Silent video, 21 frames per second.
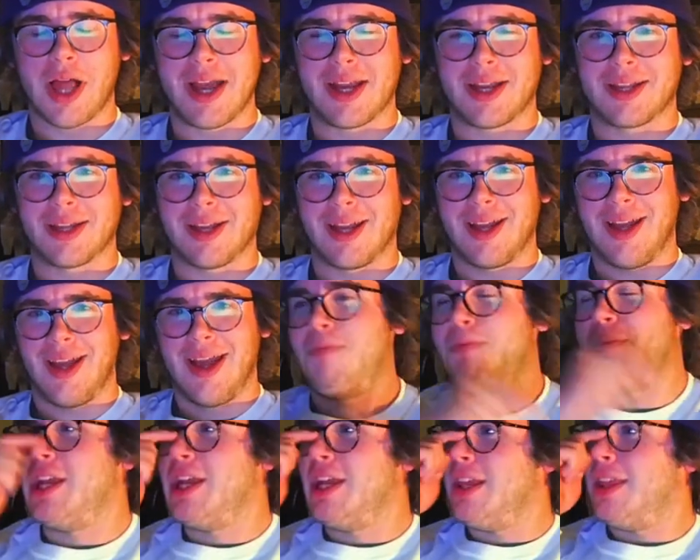look like
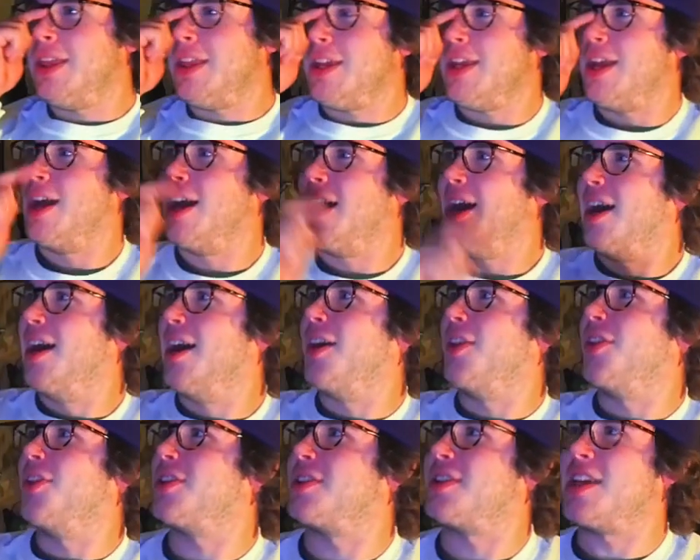they'd be
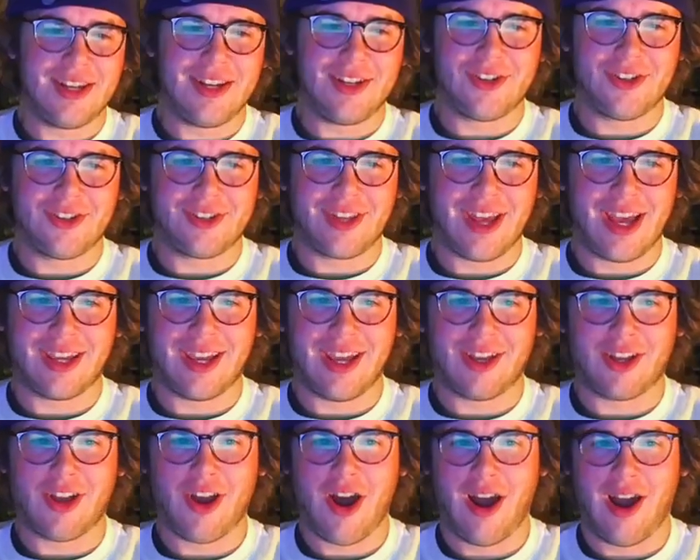the teachers
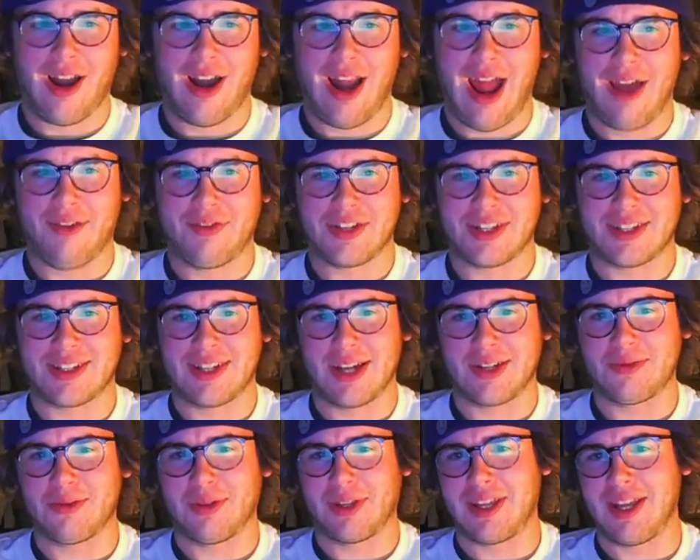that get caught
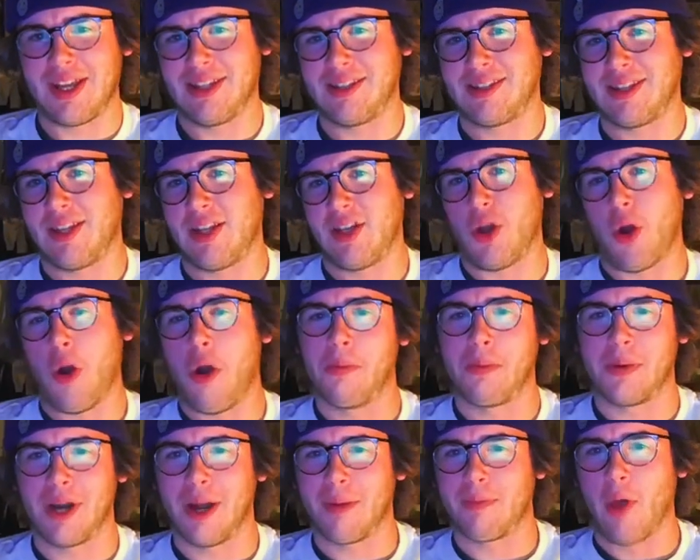having sex with kids, and
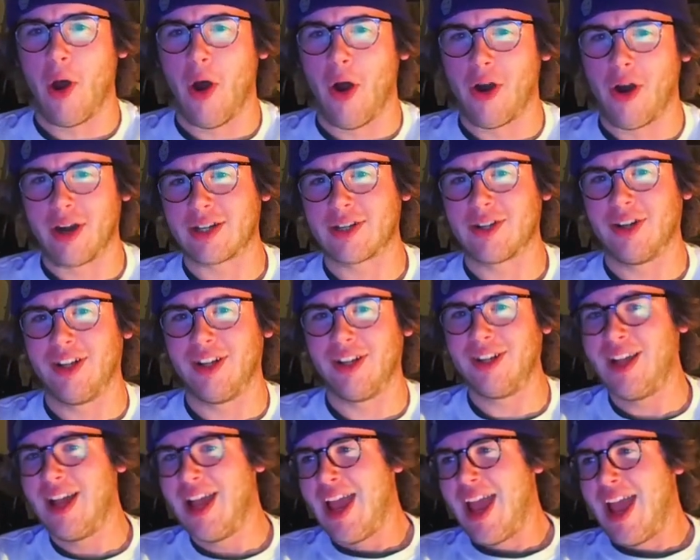then you open up the
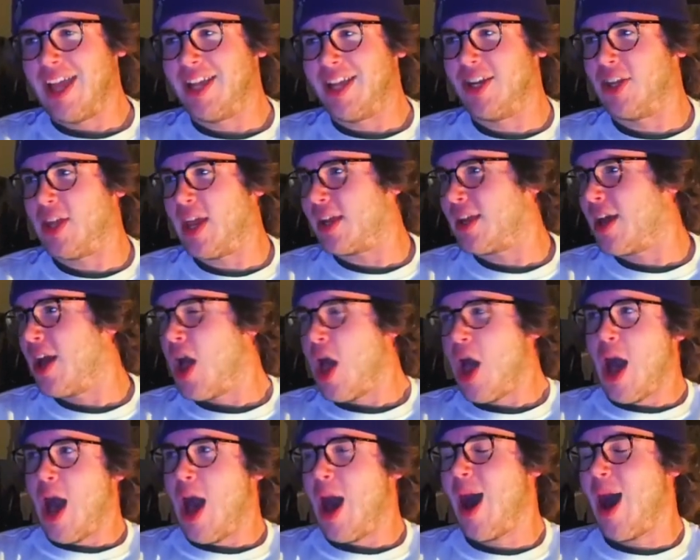article and you're
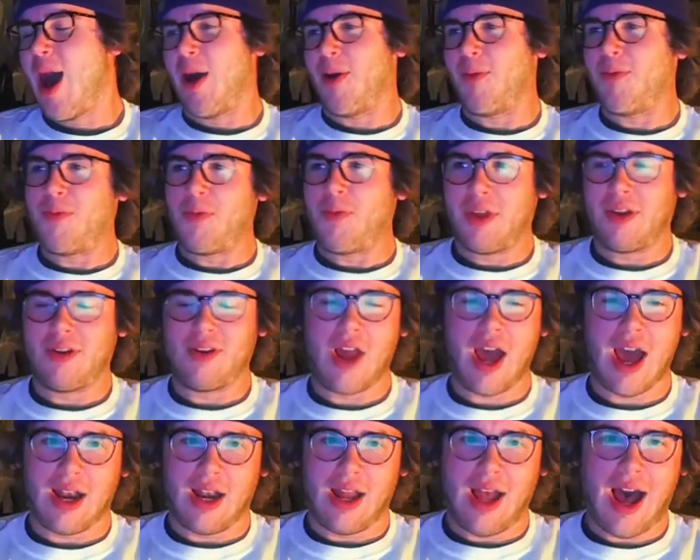like,
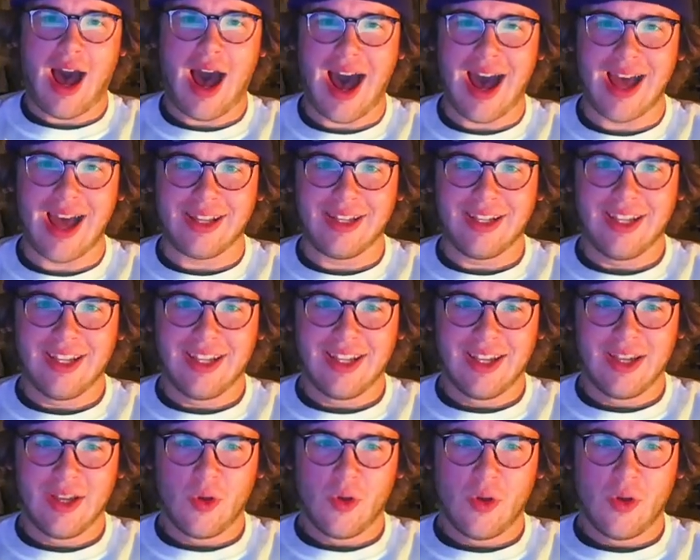they're not hot?